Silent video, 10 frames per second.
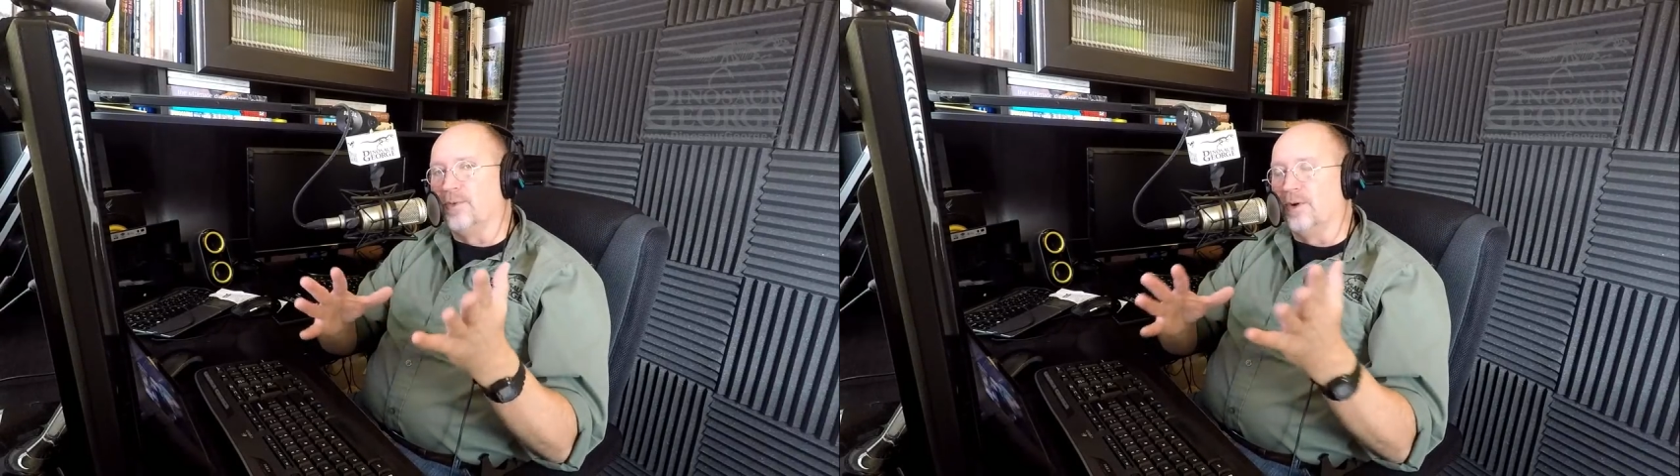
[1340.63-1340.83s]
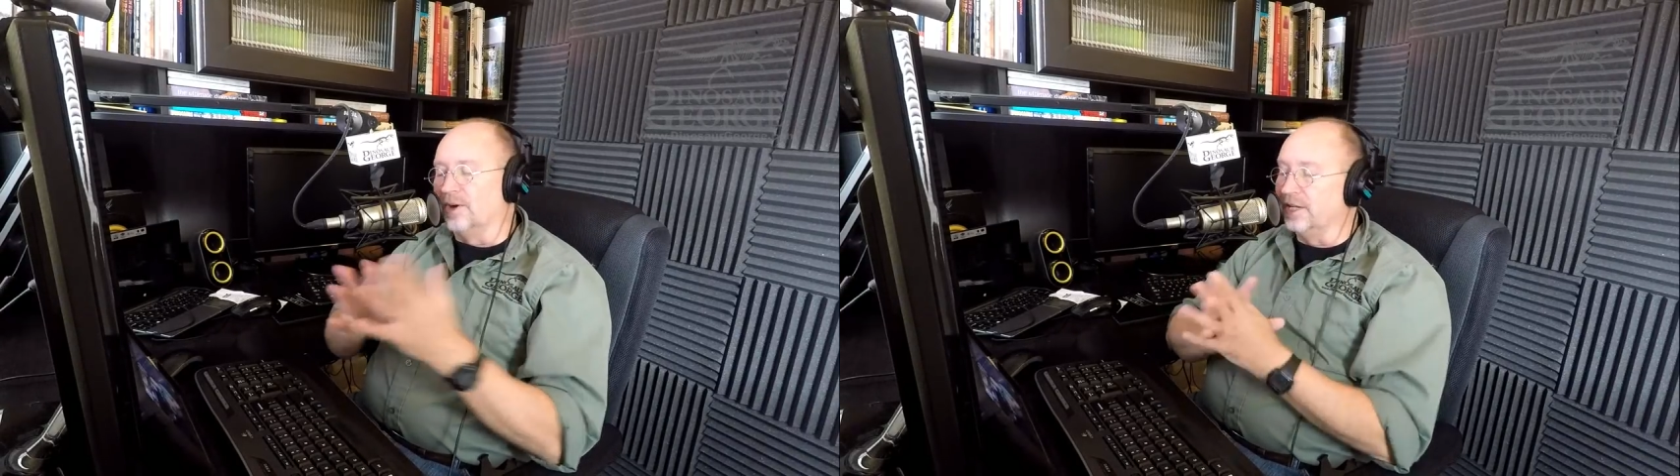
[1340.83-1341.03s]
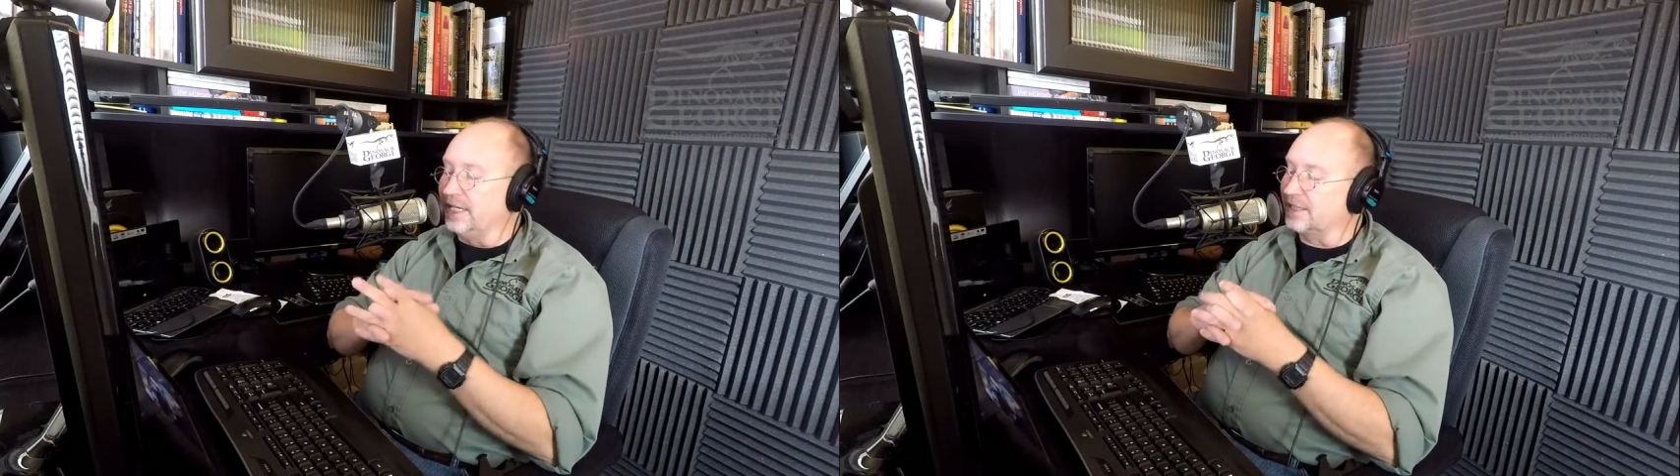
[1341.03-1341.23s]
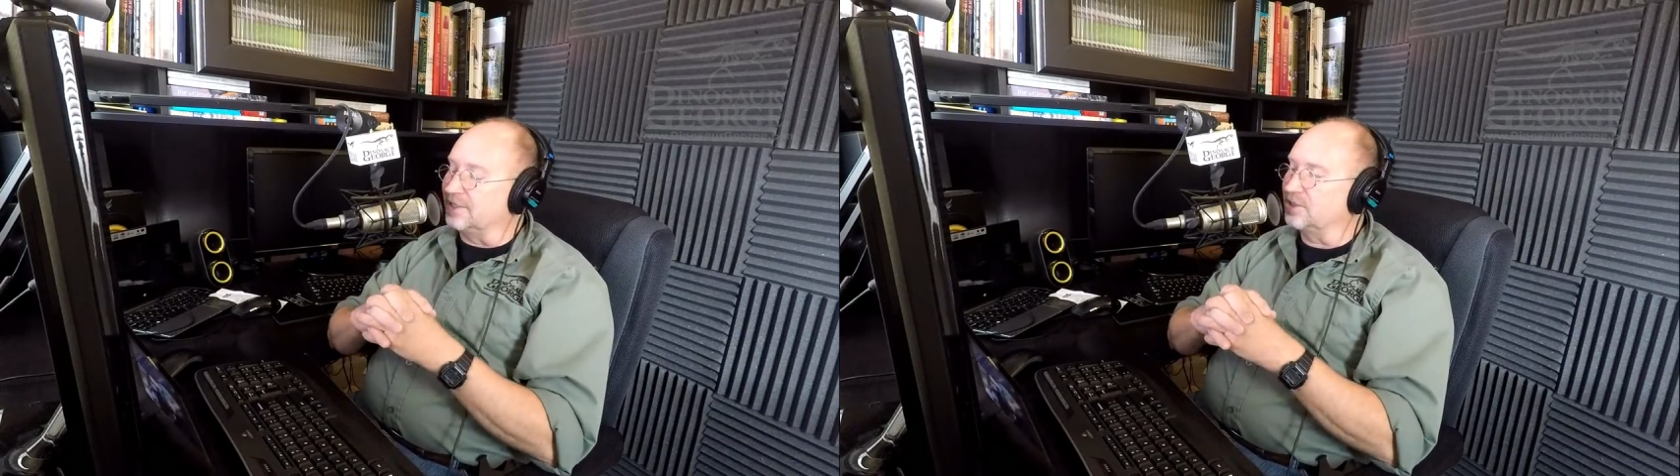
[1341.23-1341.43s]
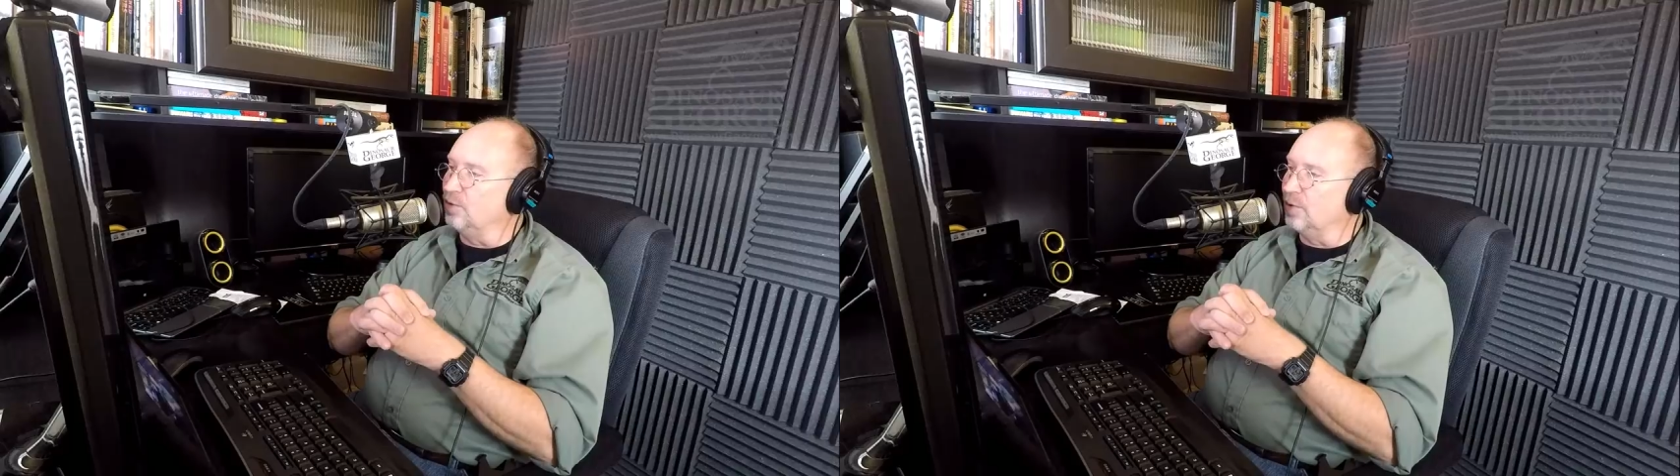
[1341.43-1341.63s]
word and get
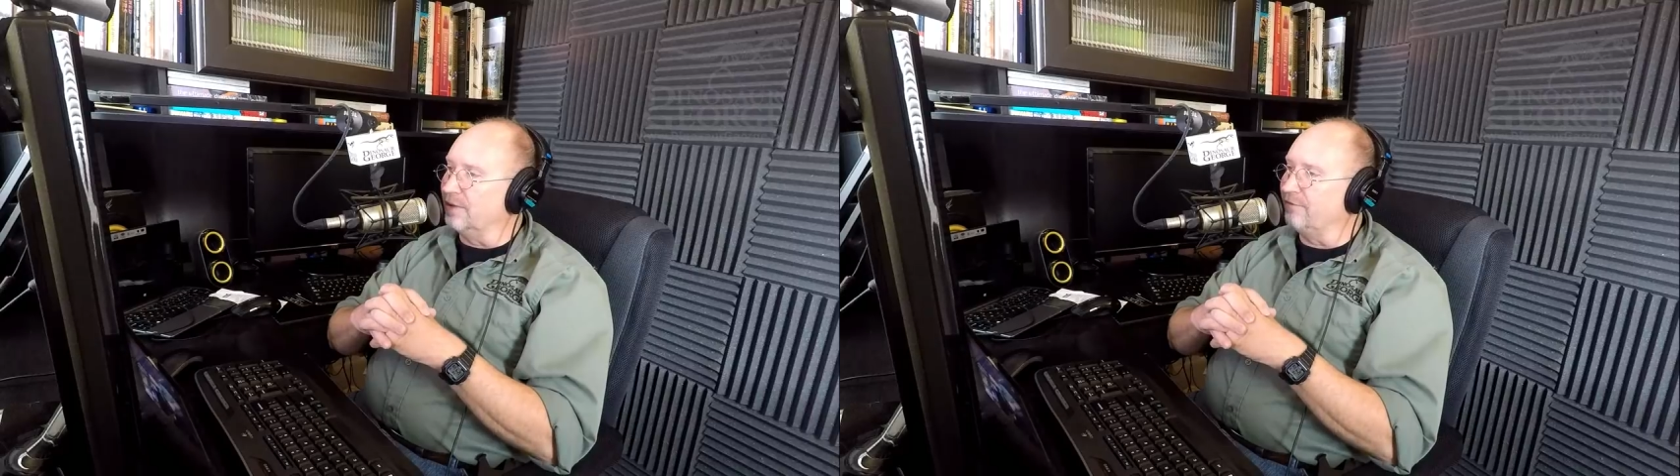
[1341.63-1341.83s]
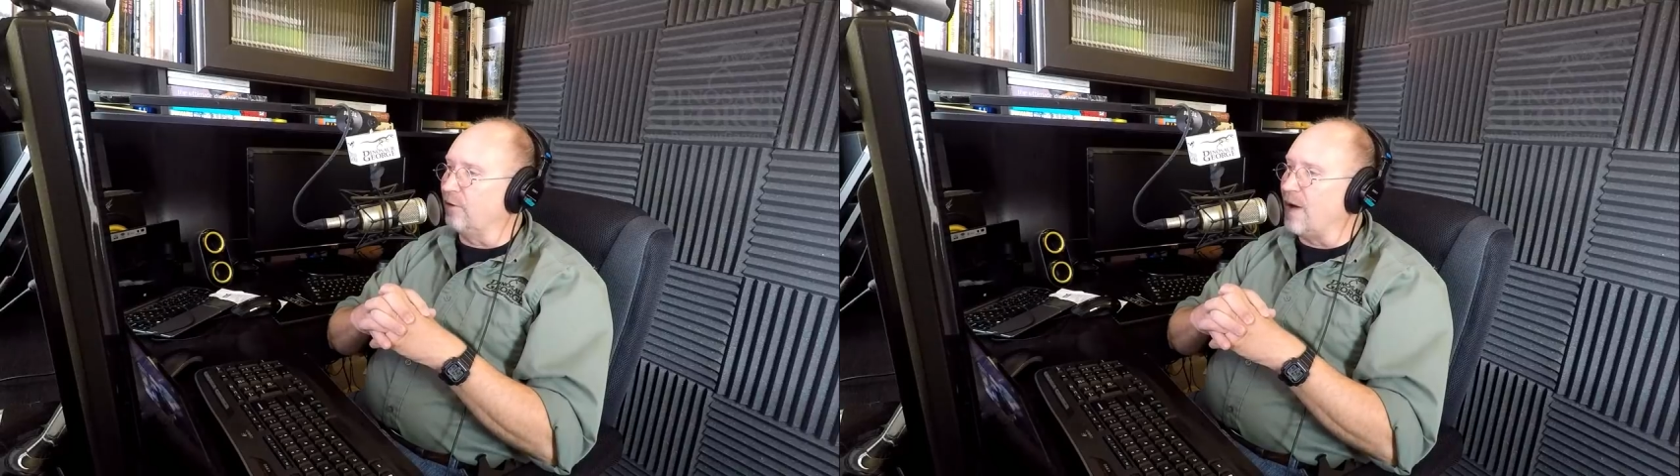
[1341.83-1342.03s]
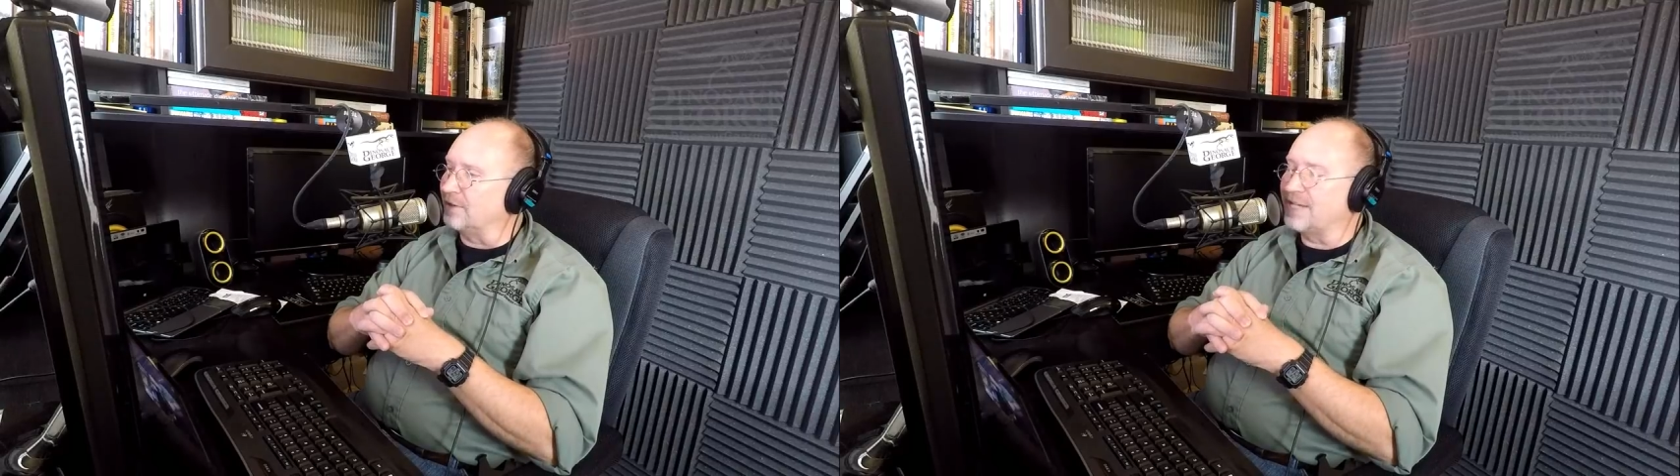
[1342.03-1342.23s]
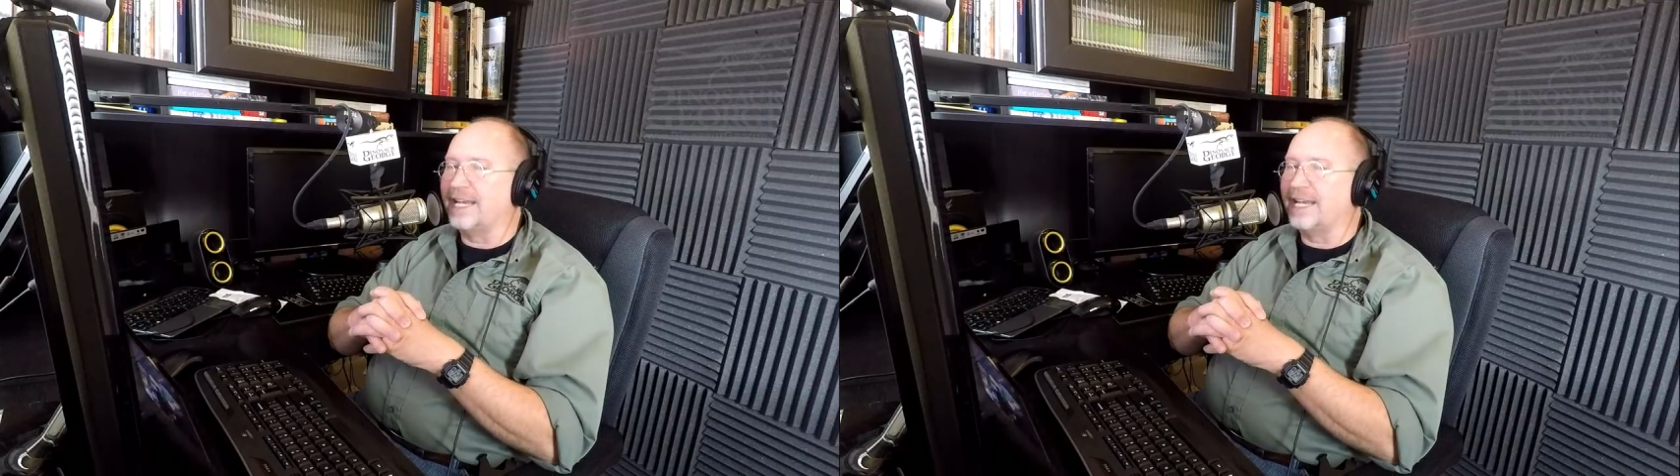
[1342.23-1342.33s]
this cool info out.